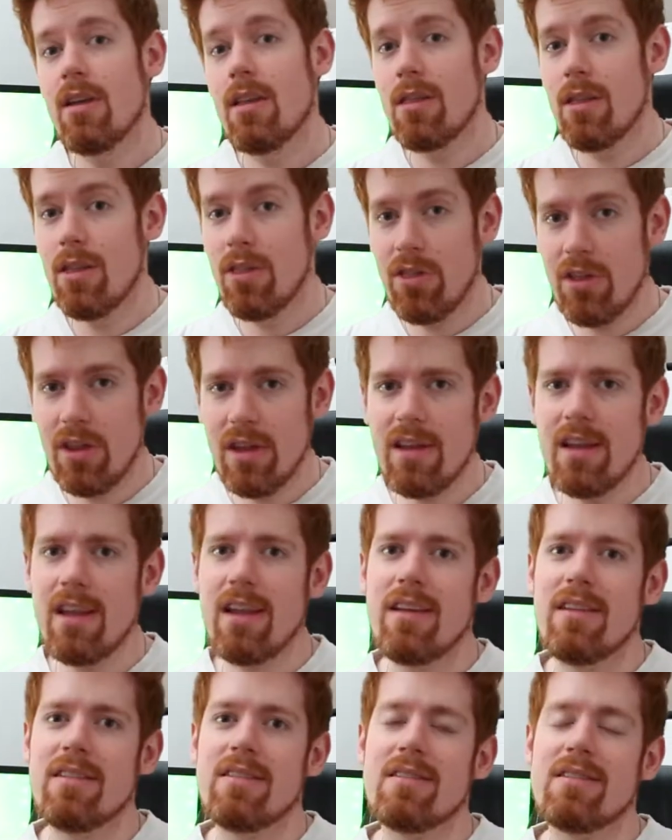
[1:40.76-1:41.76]
The thing
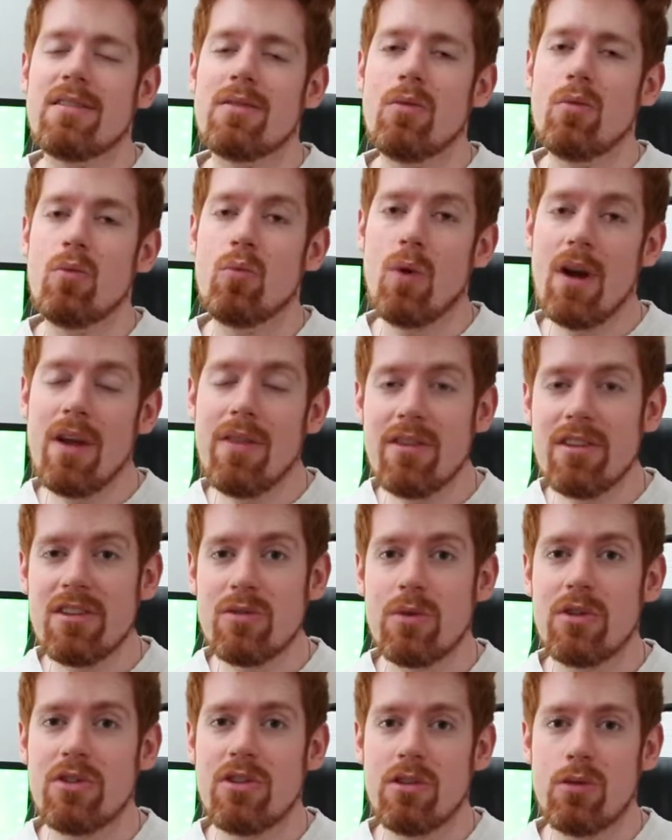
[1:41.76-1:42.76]
is, when the
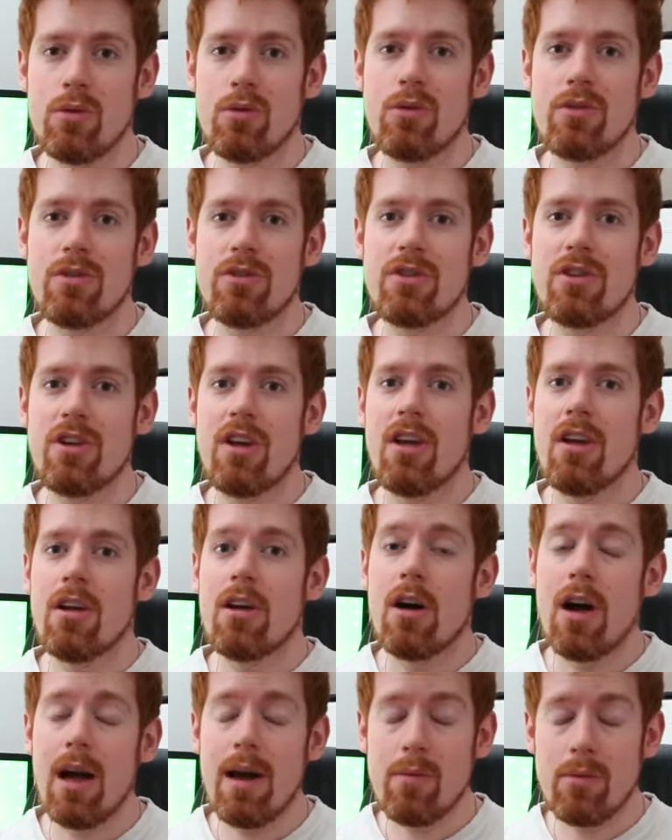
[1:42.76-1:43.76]
Switch launched,
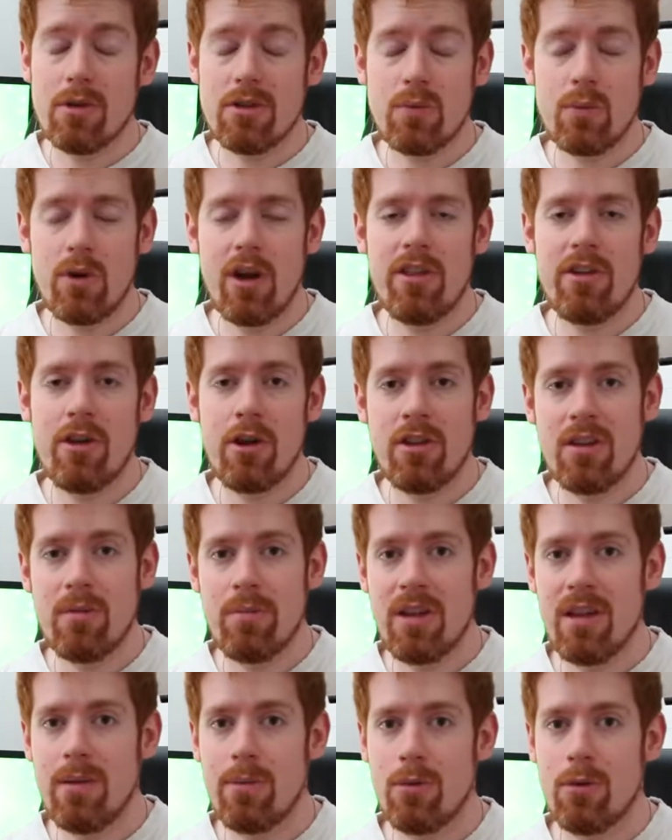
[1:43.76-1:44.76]
I was one of the only
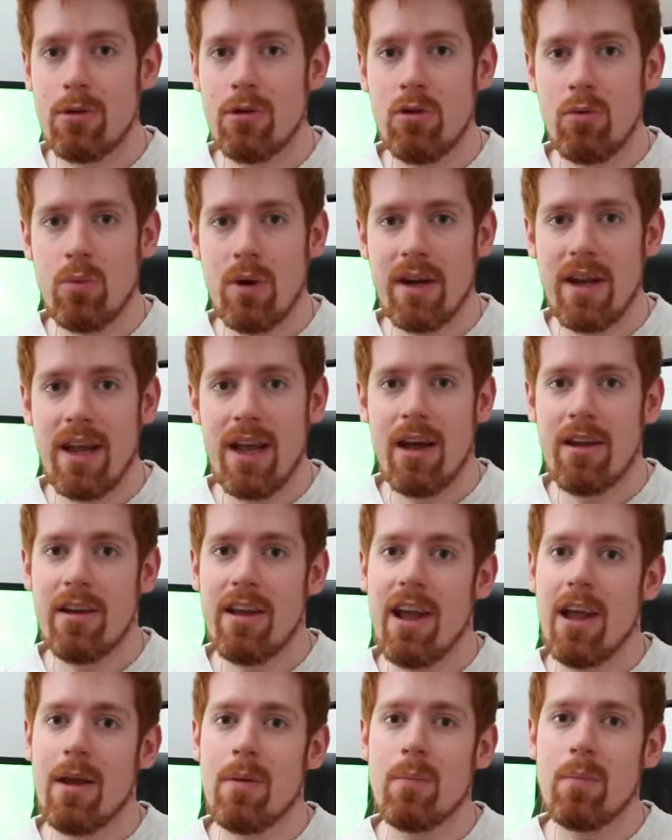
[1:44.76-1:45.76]
people who went out
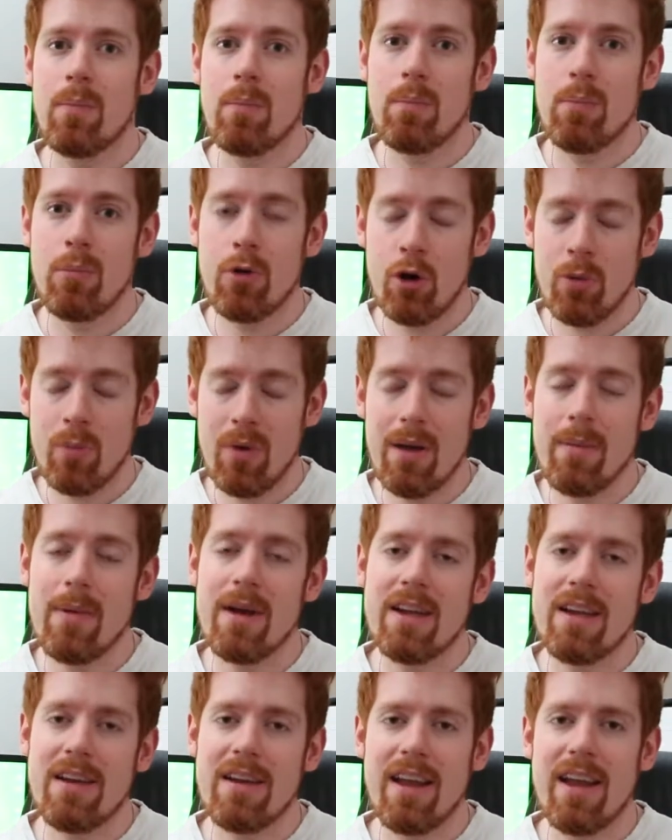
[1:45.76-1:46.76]
and put my
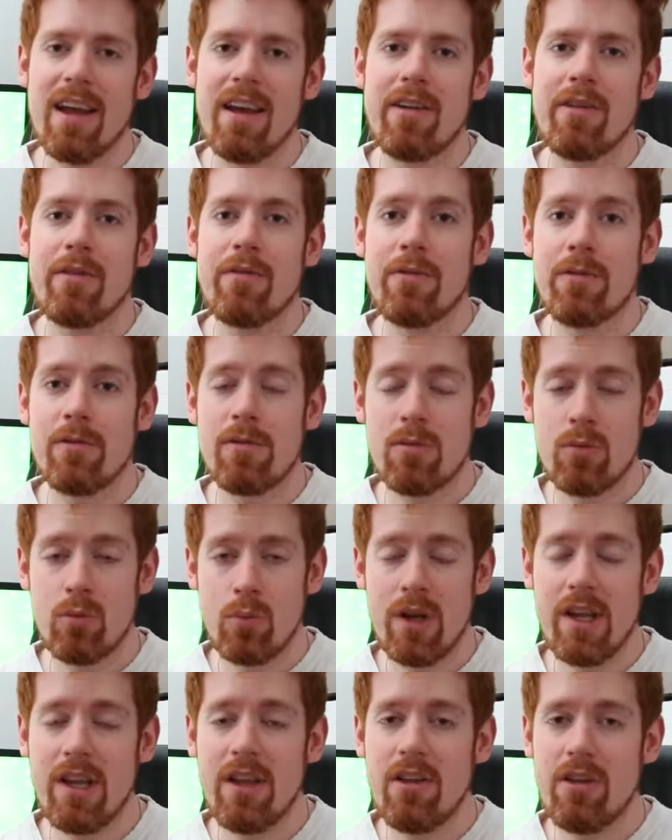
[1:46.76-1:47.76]
money down for a
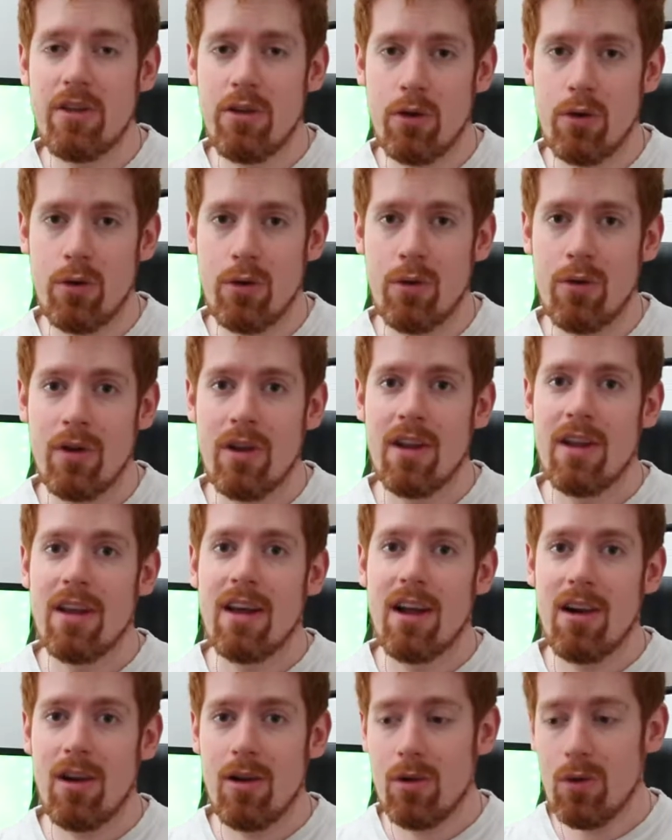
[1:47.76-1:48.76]
Wii U,
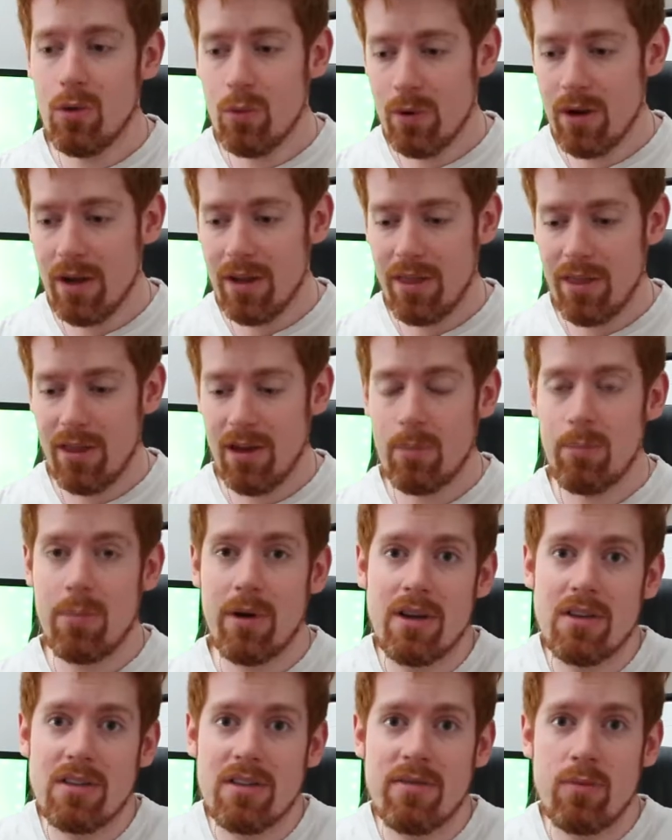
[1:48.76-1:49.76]
along with a
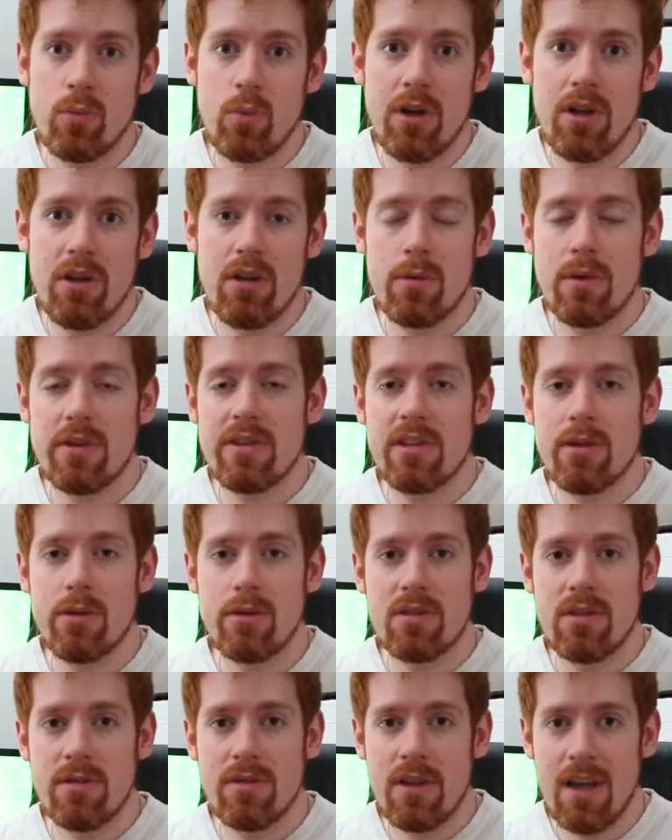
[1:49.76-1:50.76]
bunch of Wii U
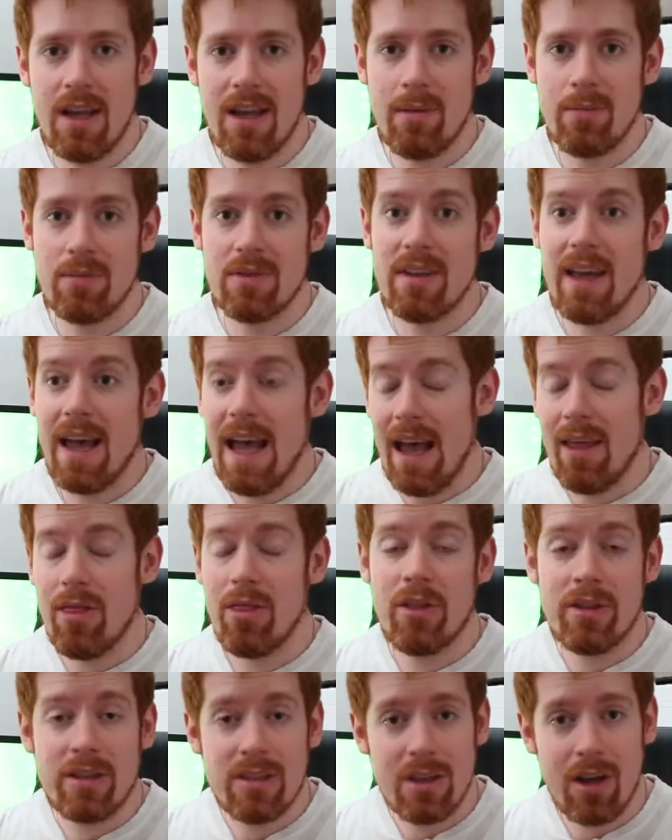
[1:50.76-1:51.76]
exclusive games at
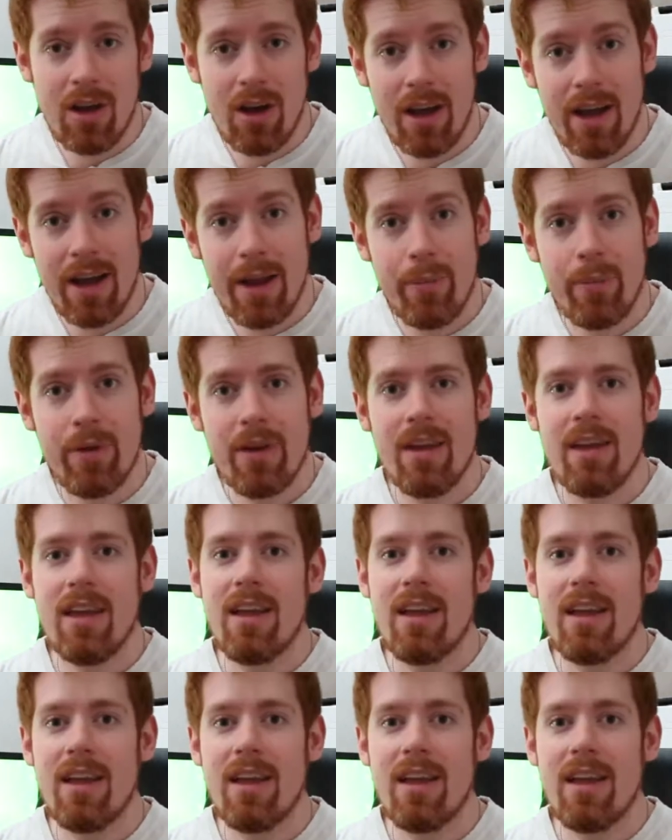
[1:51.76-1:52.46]
the time.